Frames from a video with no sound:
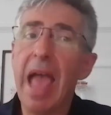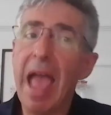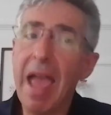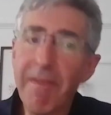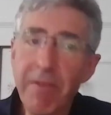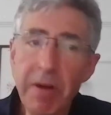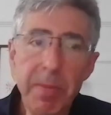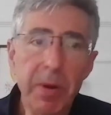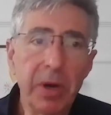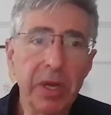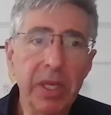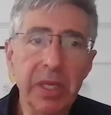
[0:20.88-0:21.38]

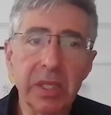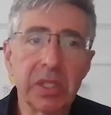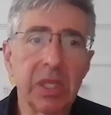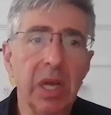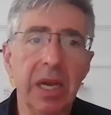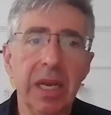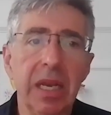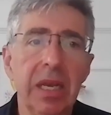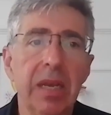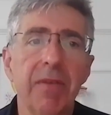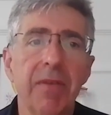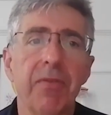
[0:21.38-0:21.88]
Everybody is
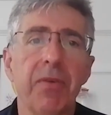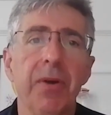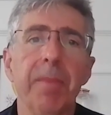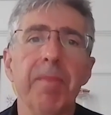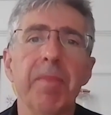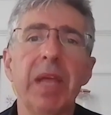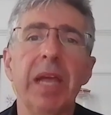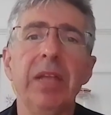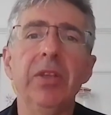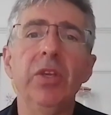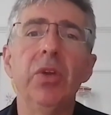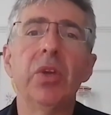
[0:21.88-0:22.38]
slightly different.
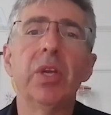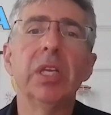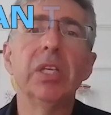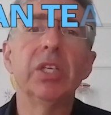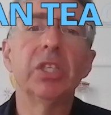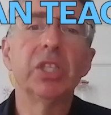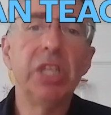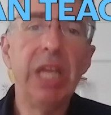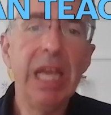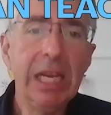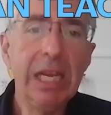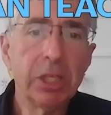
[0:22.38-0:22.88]
And you can
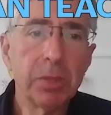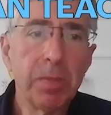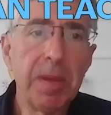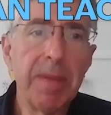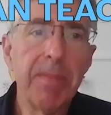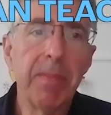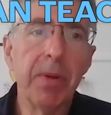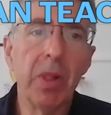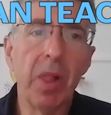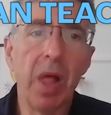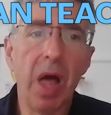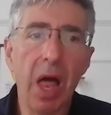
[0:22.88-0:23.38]
teach
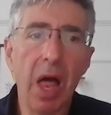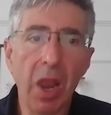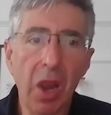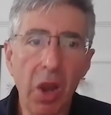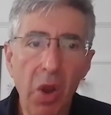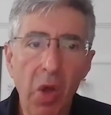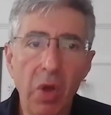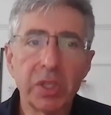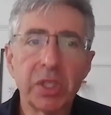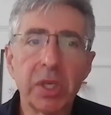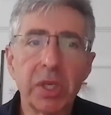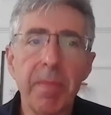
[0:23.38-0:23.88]
people a
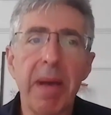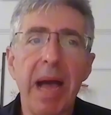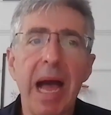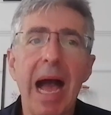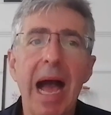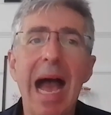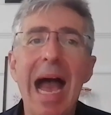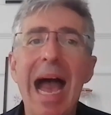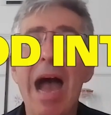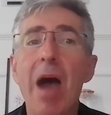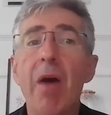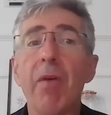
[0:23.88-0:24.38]
lot about
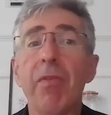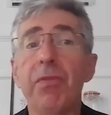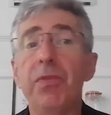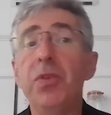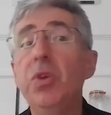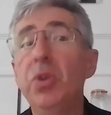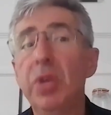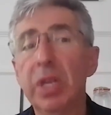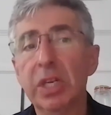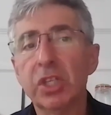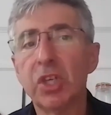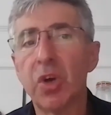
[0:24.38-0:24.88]
how
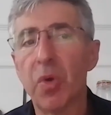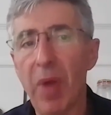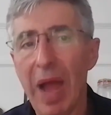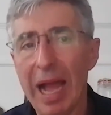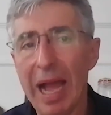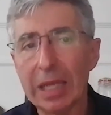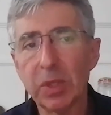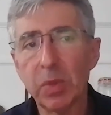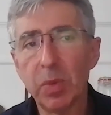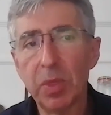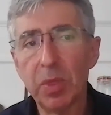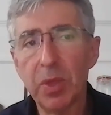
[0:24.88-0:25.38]
food
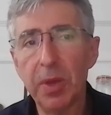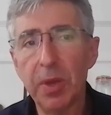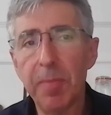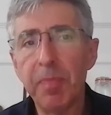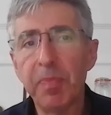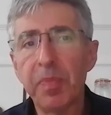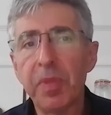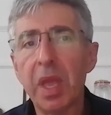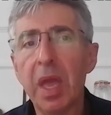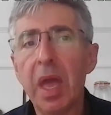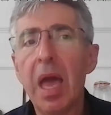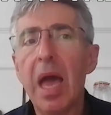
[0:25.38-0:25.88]
interacts with them.
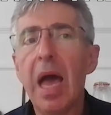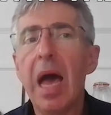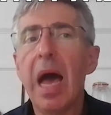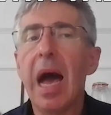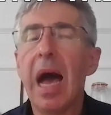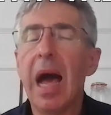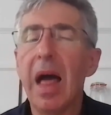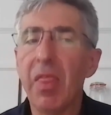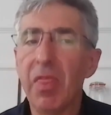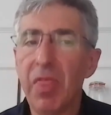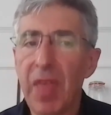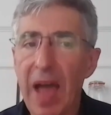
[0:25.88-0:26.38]

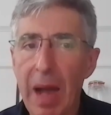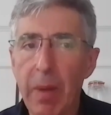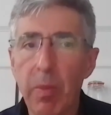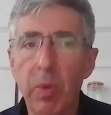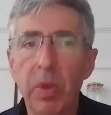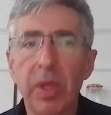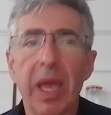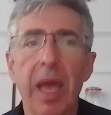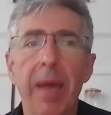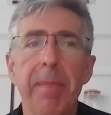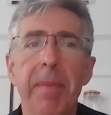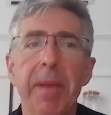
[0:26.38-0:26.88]
And that will
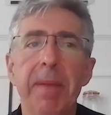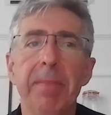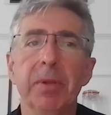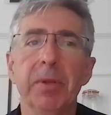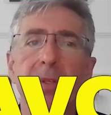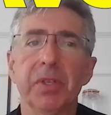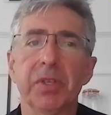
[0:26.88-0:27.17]
get people to